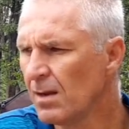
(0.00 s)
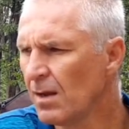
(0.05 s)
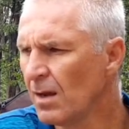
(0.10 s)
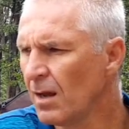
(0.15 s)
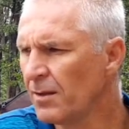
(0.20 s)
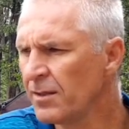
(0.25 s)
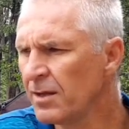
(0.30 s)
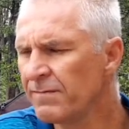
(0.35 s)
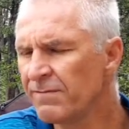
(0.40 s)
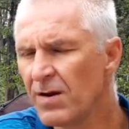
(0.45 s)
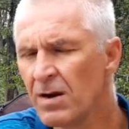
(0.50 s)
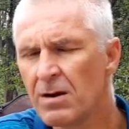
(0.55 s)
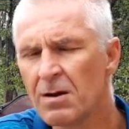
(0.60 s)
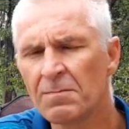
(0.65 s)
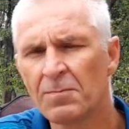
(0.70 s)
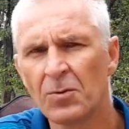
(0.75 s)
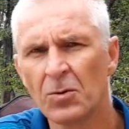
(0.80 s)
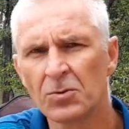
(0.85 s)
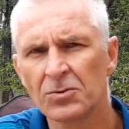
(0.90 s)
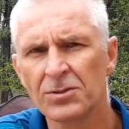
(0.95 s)
And then very
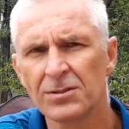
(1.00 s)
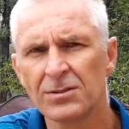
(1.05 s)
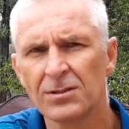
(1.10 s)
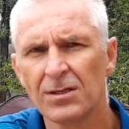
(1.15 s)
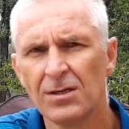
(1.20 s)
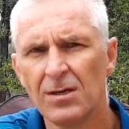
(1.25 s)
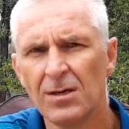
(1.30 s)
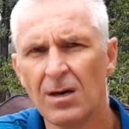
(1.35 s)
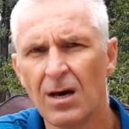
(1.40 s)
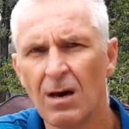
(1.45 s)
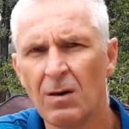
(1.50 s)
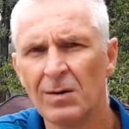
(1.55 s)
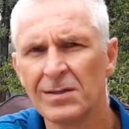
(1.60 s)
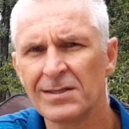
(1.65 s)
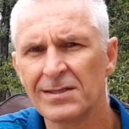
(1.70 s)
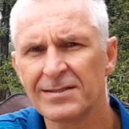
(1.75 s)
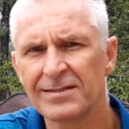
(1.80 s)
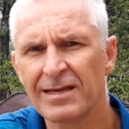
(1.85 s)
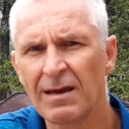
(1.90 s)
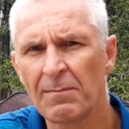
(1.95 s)
important, I
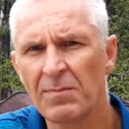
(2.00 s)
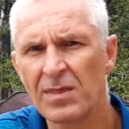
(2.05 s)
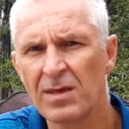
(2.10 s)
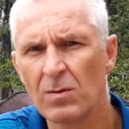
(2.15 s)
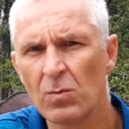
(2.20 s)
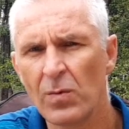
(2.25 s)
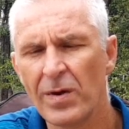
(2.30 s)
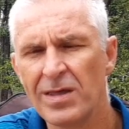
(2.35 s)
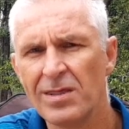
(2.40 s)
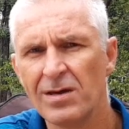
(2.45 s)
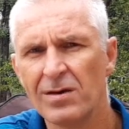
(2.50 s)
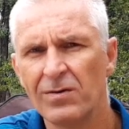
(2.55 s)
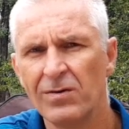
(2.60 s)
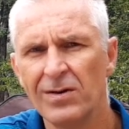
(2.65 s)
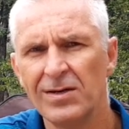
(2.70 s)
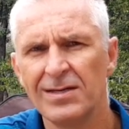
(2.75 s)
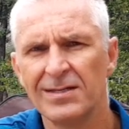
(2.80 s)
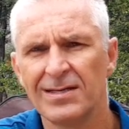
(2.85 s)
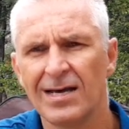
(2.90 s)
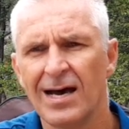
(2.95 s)
wanted something where the
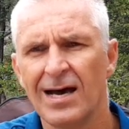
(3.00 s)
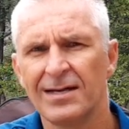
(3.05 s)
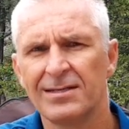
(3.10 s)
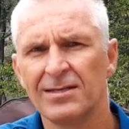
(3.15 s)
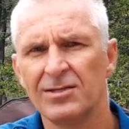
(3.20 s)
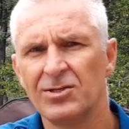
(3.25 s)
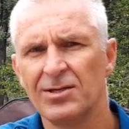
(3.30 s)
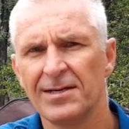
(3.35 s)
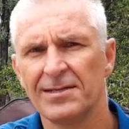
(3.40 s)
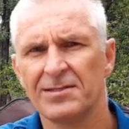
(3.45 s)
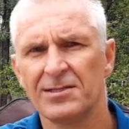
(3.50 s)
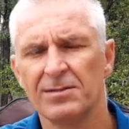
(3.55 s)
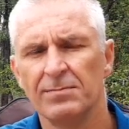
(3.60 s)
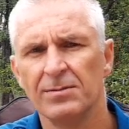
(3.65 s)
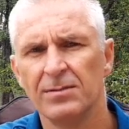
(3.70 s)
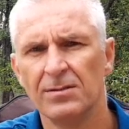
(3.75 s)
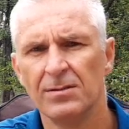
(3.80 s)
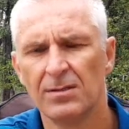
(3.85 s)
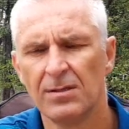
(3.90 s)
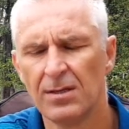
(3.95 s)
grid is height adjustable.